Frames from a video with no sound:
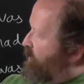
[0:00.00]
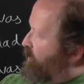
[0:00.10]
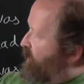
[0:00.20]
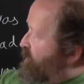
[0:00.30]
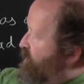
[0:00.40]

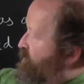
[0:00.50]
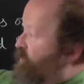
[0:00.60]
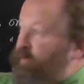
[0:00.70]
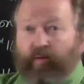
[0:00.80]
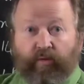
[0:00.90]
That is
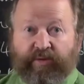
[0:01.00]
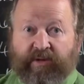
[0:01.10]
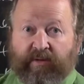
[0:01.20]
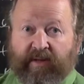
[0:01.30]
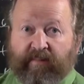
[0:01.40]
an
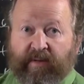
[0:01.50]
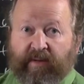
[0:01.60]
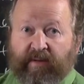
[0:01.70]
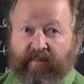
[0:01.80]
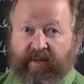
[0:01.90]
ordinal number
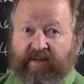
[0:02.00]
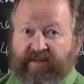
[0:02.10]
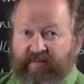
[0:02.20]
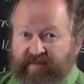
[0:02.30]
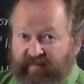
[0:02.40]
because
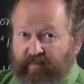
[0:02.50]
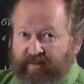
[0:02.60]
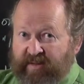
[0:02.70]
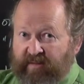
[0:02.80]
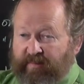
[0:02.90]
he was the
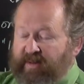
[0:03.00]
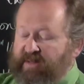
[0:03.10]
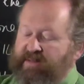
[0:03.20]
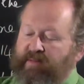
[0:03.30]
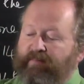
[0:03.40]
14th
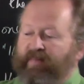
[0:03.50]
person